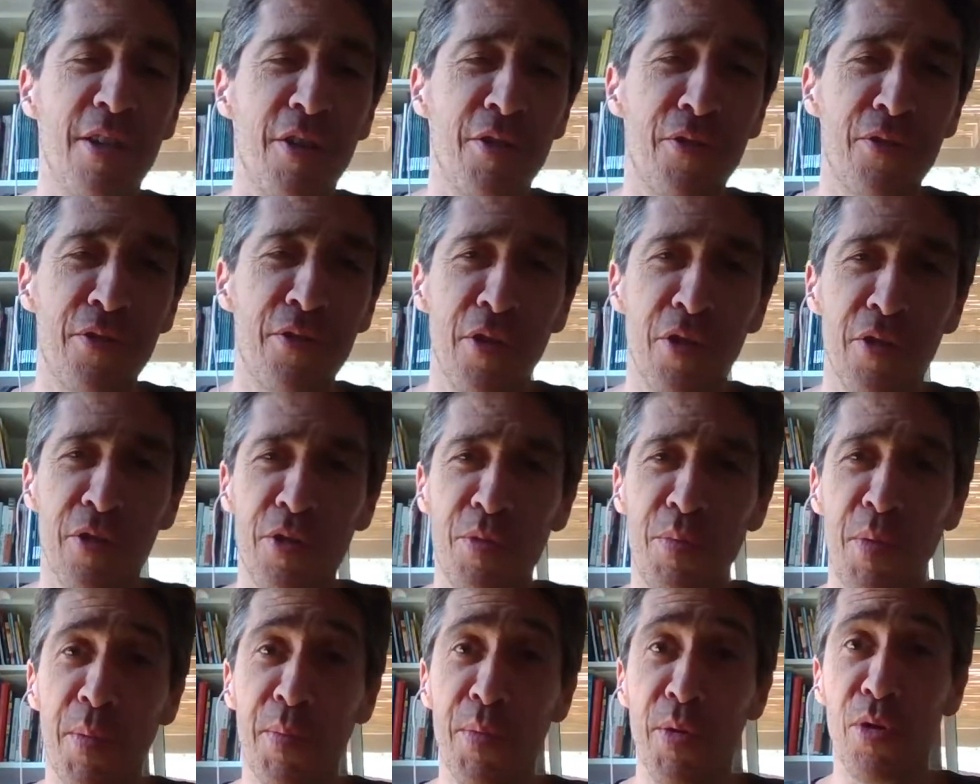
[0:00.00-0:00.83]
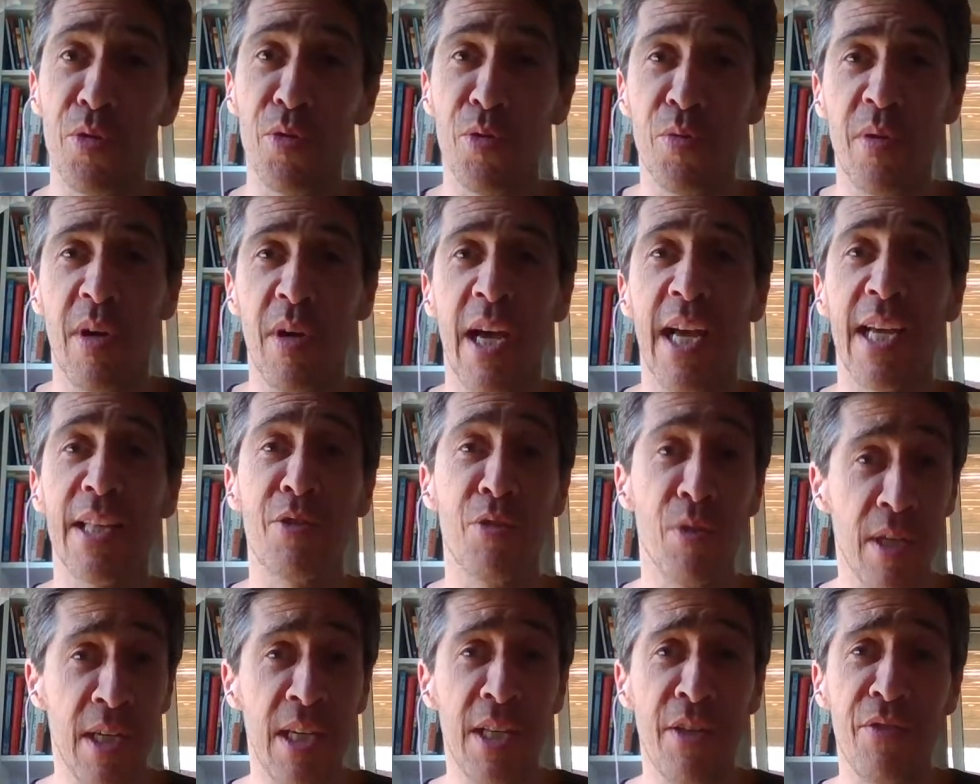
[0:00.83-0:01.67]
of those people who had
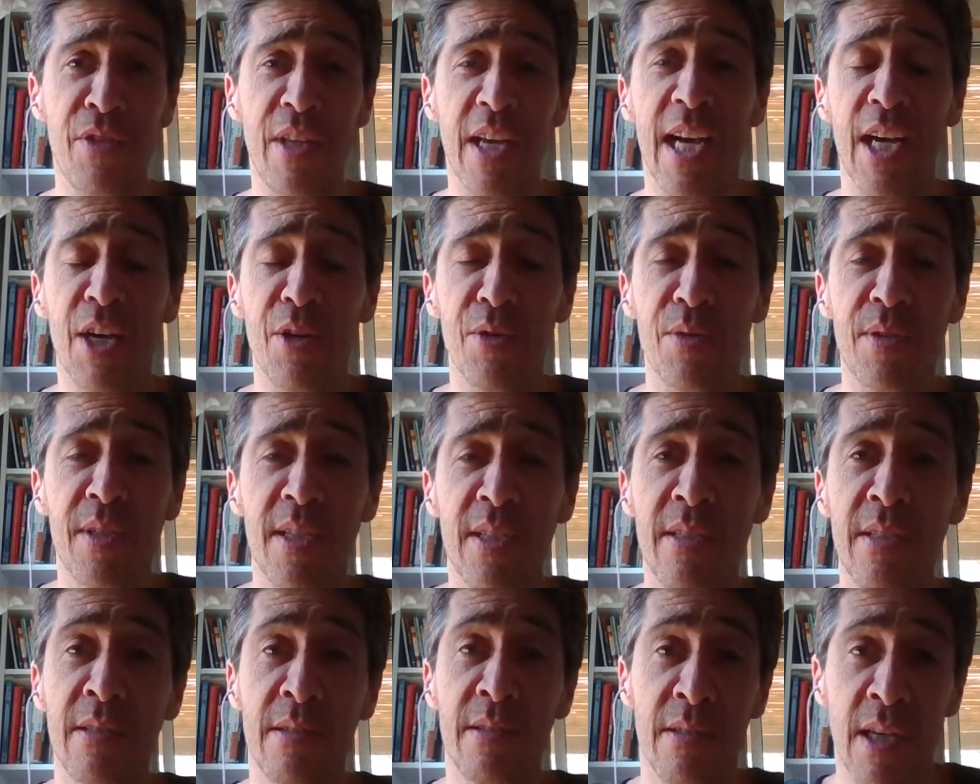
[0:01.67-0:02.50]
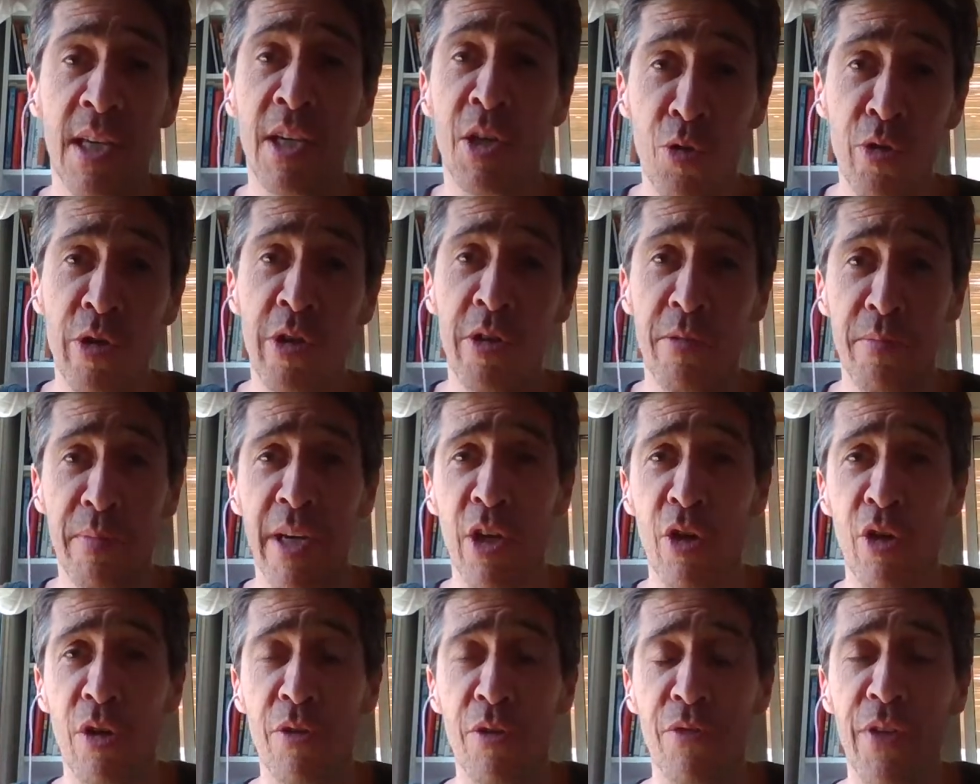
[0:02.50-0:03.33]
to leave their houses, including my
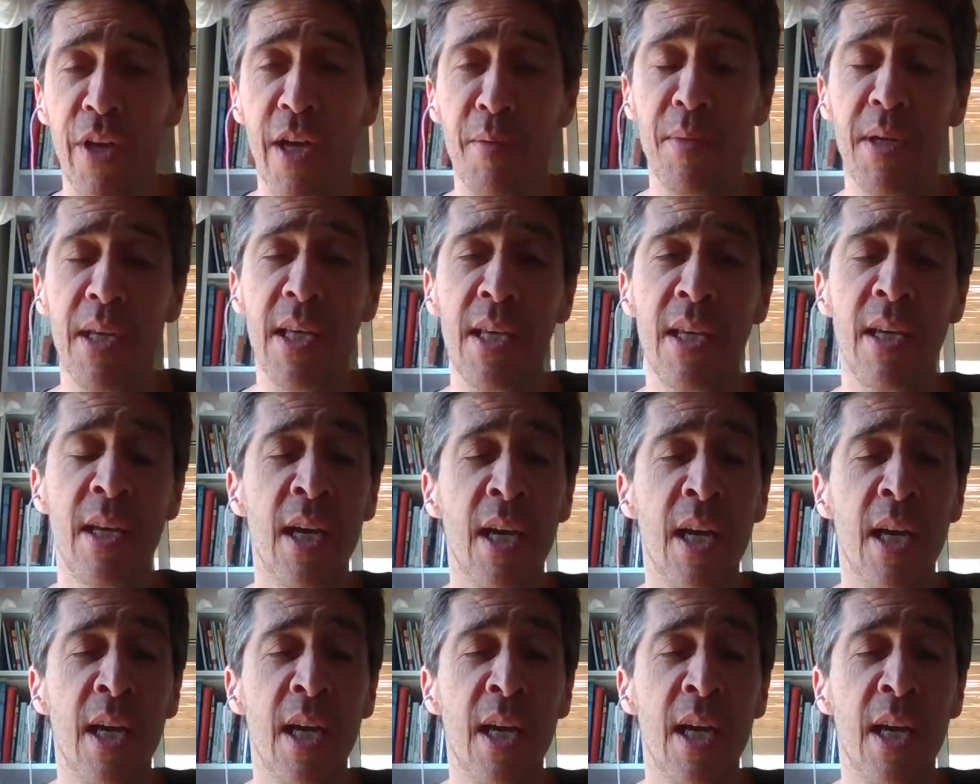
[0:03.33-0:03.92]
whole family,